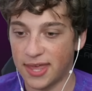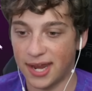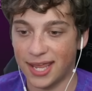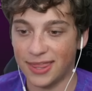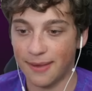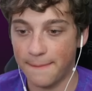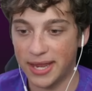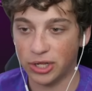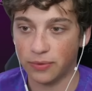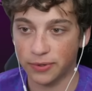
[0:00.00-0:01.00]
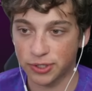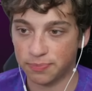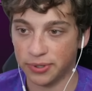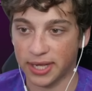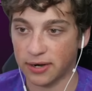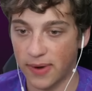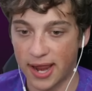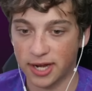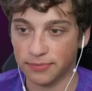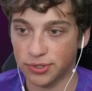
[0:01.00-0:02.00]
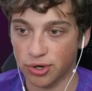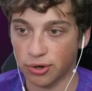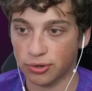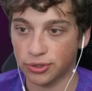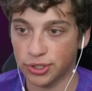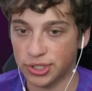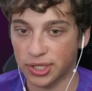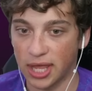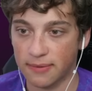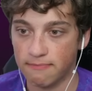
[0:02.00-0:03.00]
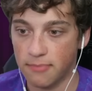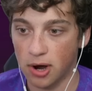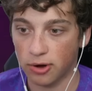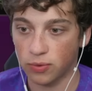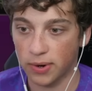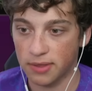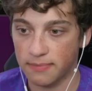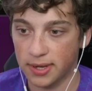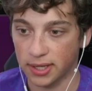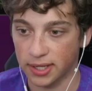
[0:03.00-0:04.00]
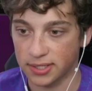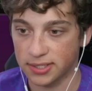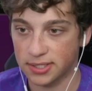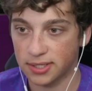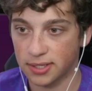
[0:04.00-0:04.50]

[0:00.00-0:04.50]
And then in the middle, we'll just put like a random circle just to like mark where the middle is.